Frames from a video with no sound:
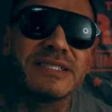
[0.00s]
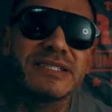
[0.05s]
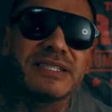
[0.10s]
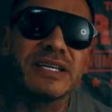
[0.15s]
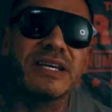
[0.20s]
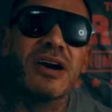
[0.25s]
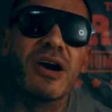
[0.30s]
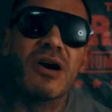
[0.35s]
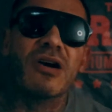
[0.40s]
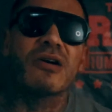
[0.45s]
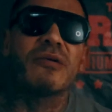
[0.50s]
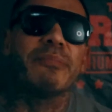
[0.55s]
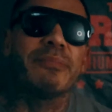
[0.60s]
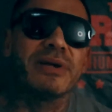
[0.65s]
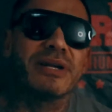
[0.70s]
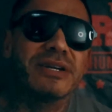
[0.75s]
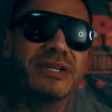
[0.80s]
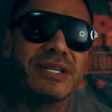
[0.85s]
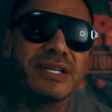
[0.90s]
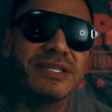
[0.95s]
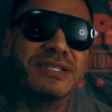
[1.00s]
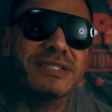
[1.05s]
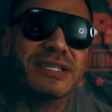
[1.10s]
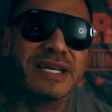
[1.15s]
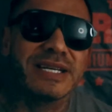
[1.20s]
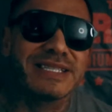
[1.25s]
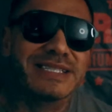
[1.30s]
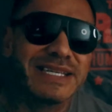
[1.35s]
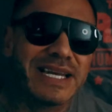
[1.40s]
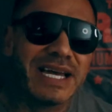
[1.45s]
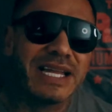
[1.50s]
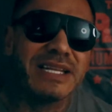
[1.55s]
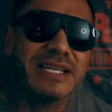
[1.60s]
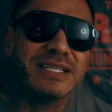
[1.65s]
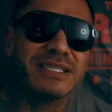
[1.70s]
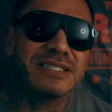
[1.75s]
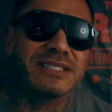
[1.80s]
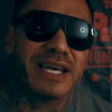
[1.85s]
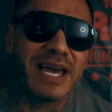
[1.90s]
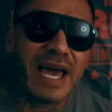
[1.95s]
see our abilities and
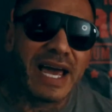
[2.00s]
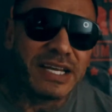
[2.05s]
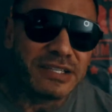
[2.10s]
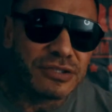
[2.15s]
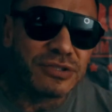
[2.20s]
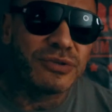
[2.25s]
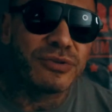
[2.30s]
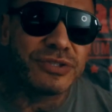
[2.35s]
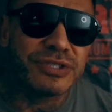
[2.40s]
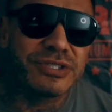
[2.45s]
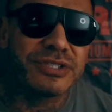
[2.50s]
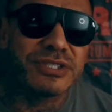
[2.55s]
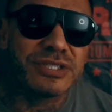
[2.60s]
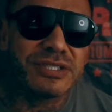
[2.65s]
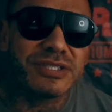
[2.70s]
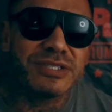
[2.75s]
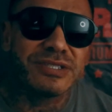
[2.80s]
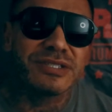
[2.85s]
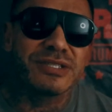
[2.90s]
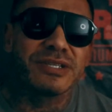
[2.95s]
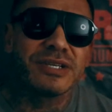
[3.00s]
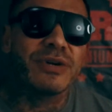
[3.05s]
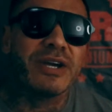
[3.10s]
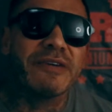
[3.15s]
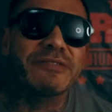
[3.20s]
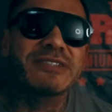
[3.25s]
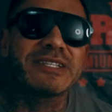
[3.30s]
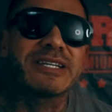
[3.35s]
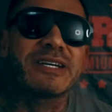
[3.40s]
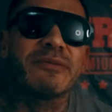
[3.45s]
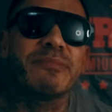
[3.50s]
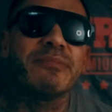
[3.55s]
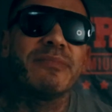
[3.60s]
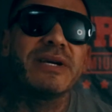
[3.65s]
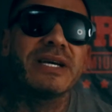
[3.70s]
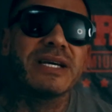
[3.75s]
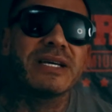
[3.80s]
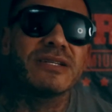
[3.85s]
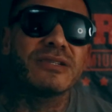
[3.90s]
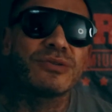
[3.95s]
talents. As Christians, we have to
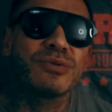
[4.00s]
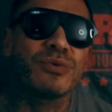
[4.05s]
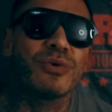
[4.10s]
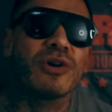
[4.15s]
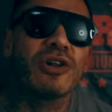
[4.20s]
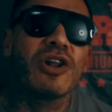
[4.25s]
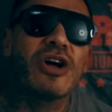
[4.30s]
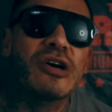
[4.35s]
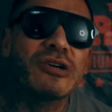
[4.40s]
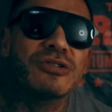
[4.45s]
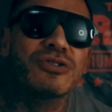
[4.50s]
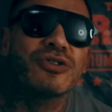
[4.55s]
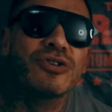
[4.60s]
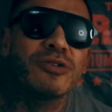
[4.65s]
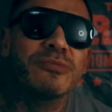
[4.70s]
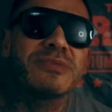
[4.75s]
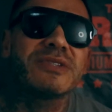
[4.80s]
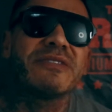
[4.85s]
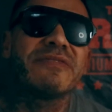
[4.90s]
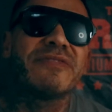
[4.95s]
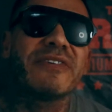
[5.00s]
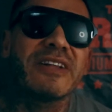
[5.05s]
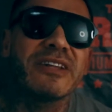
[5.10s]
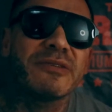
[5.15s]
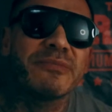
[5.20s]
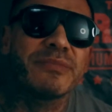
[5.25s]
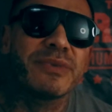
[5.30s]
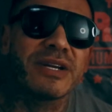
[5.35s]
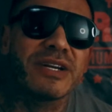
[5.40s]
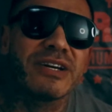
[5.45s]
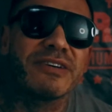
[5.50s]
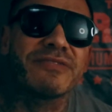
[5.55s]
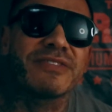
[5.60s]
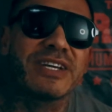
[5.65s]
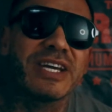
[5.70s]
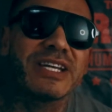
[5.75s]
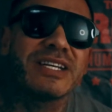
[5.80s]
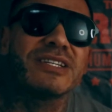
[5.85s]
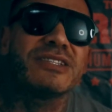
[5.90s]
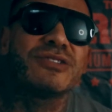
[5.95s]
commit to a long-term development
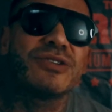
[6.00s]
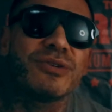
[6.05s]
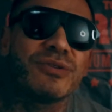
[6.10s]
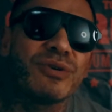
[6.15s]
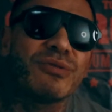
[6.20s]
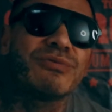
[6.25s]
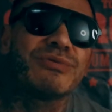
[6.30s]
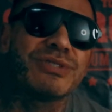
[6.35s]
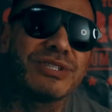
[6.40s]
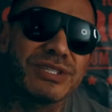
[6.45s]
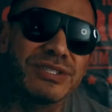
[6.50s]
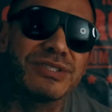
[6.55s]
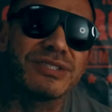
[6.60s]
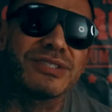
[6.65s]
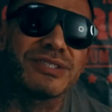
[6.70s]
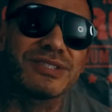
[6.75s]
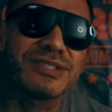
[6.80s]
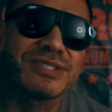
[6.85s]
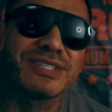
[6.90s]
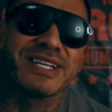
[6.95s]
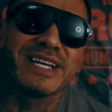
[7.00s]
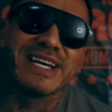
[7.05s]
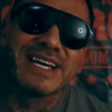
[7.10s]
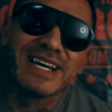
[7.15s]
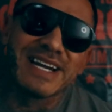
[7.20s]
of getting to know Jesus.